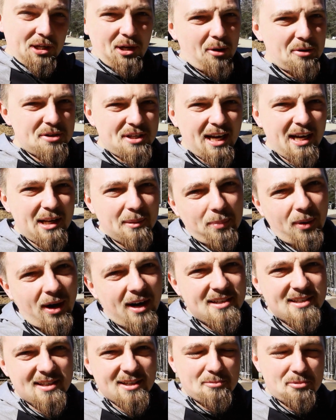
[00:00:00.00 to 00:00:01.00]
negotiating
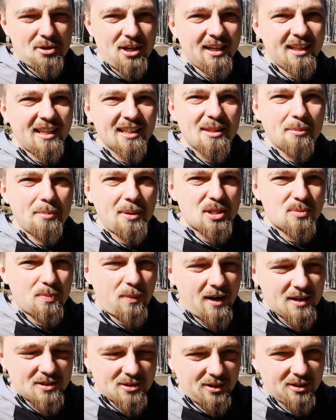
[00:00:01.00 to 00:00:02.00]
prices. I'm trying to get the best
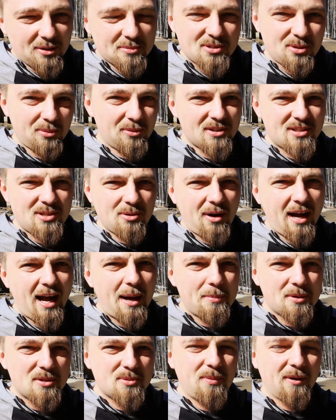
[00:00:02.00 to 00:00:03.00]
price on them, so we'll see what
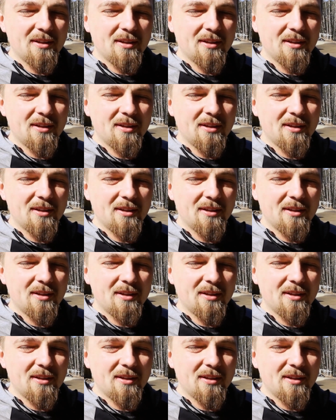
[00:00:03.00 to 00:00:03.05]
happens.